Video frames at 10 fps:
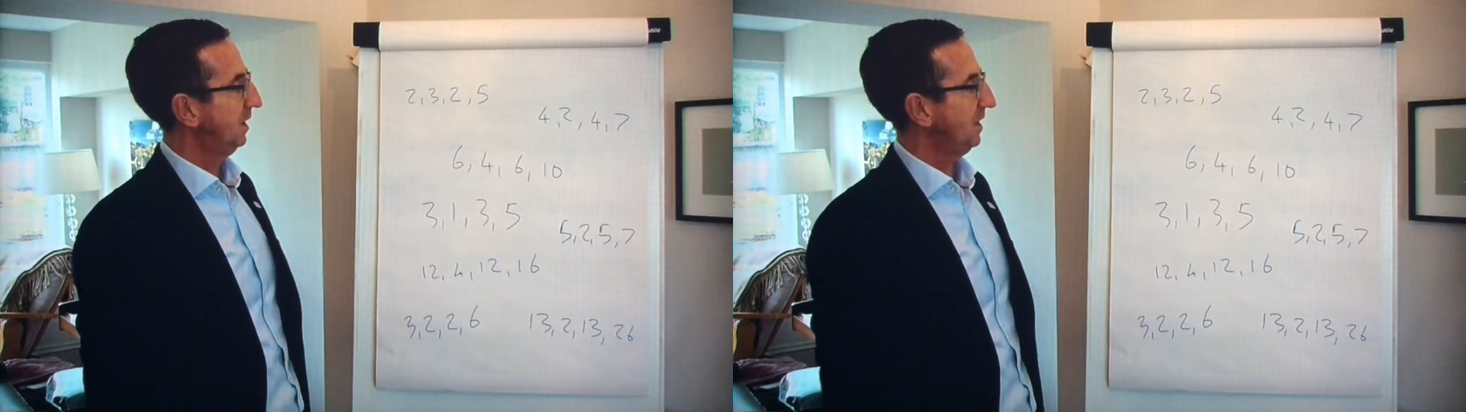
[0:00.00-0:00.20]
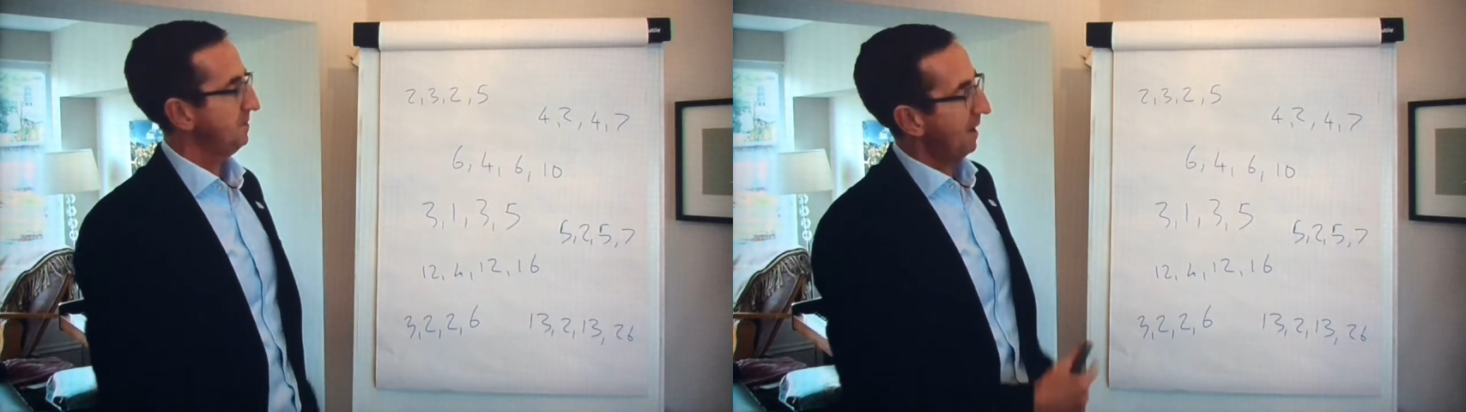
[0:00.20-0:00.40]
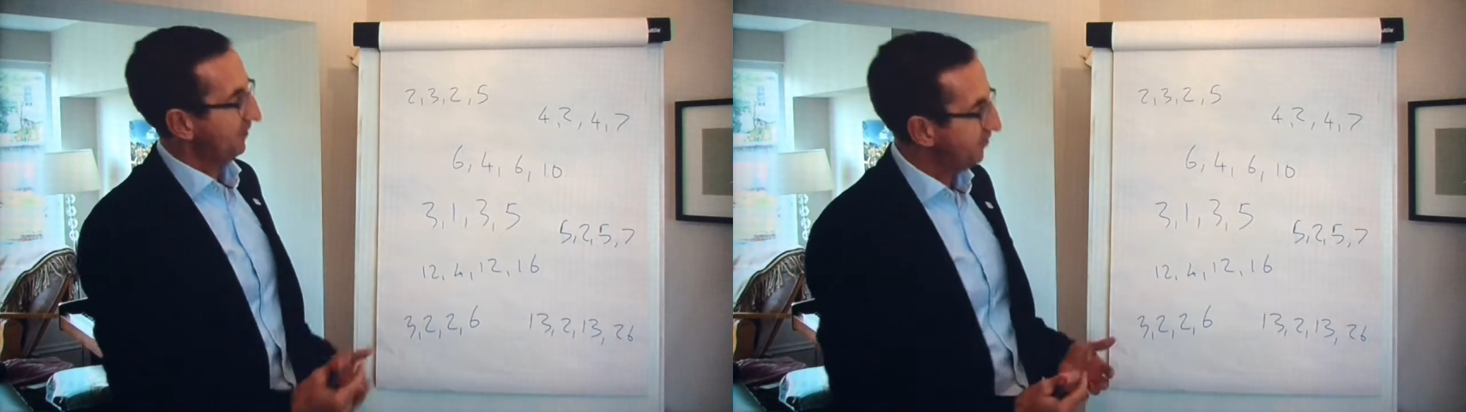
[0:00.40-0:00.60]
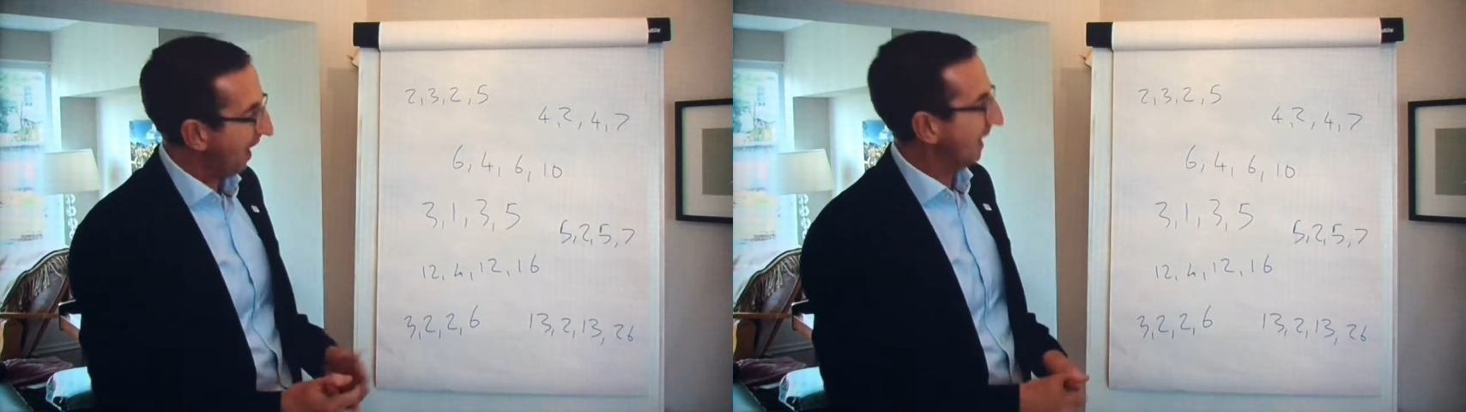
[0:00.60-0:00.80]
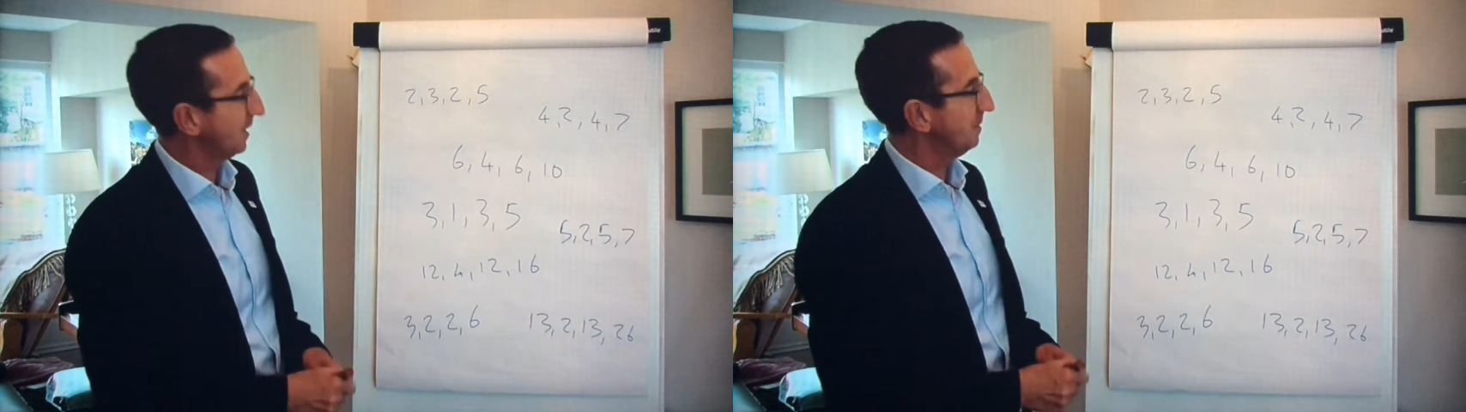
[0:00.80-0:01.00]
And they might
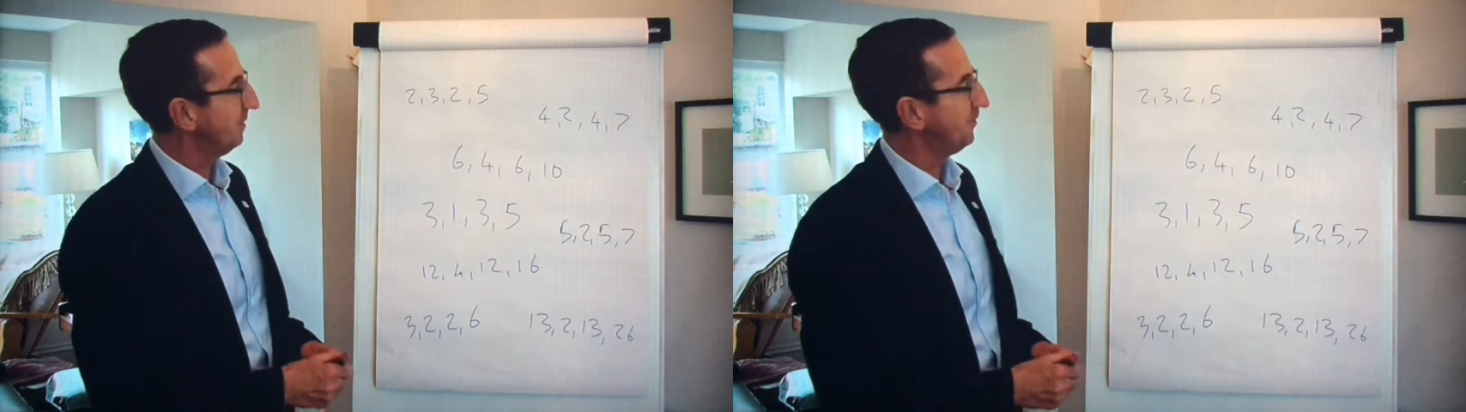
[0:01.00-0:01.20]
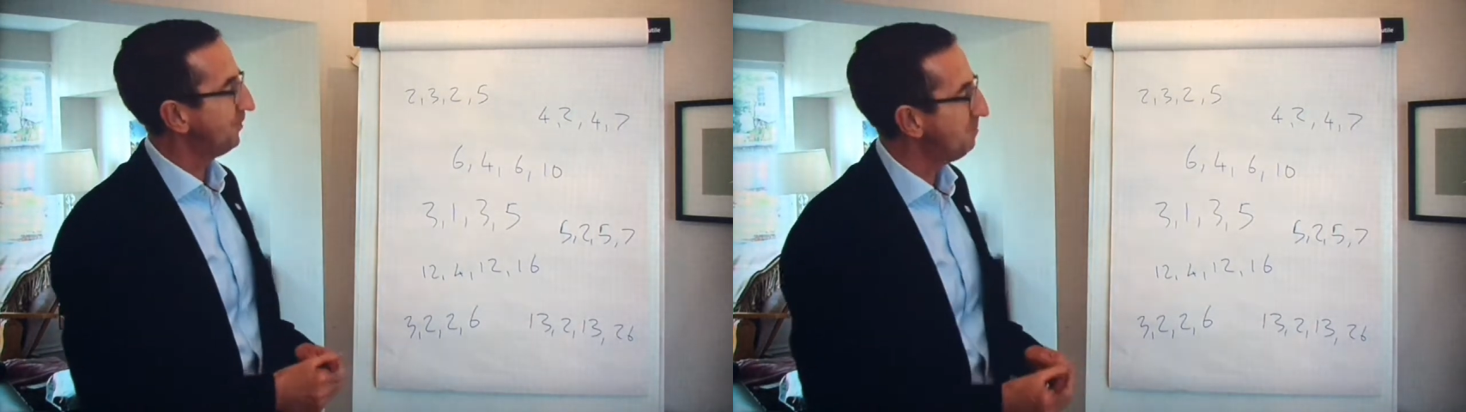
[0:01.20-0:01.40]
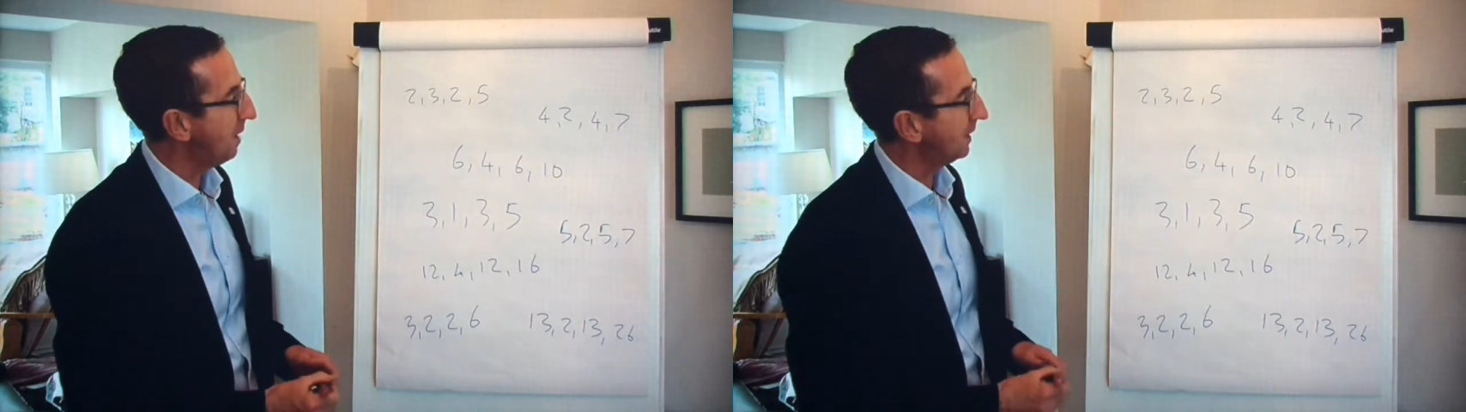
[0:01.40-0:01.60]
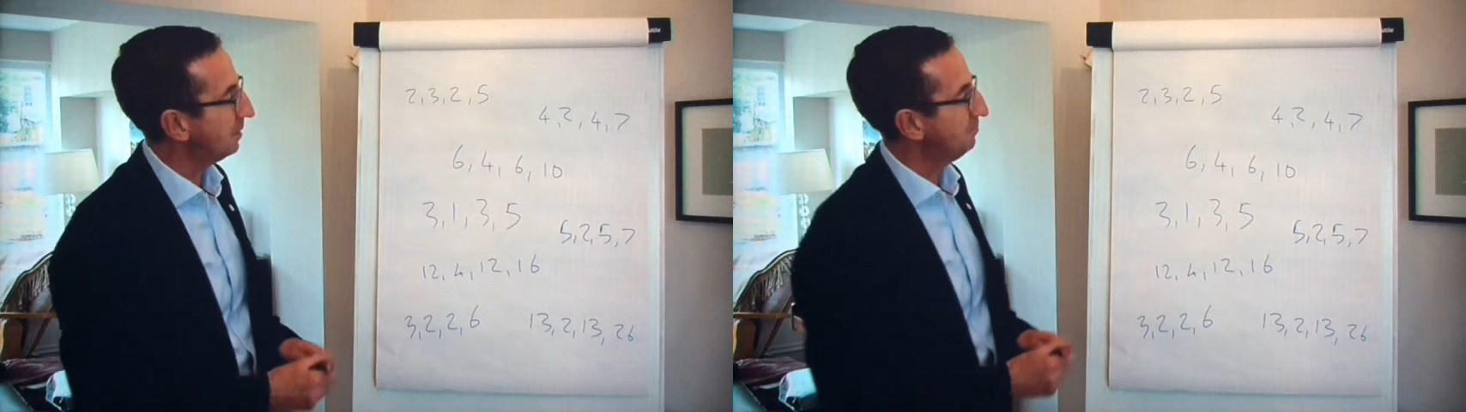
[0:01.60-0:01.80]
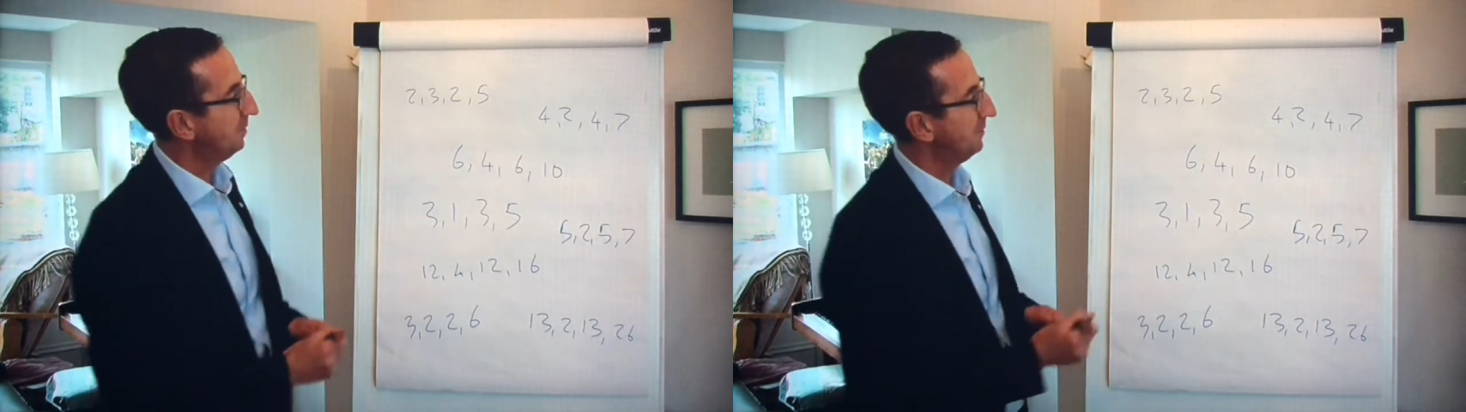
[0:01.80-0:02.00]
check them, and some might
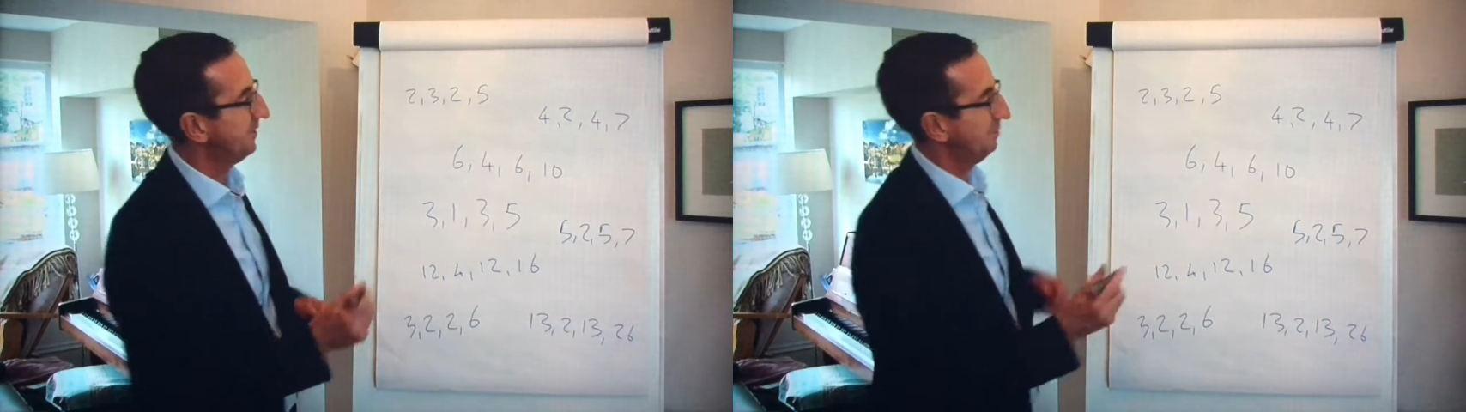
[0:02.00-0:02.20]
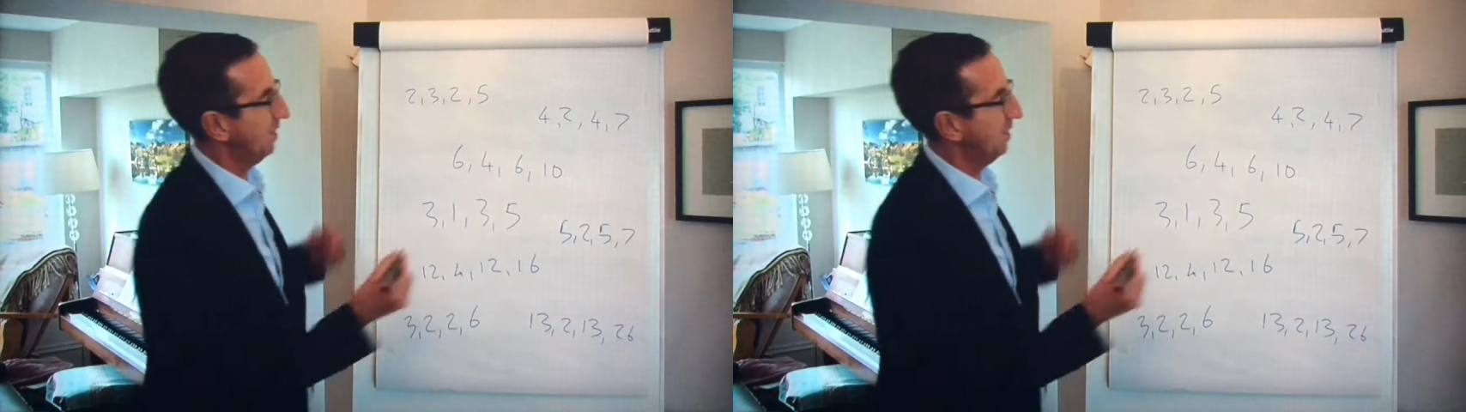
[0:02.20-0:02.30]
come up and say,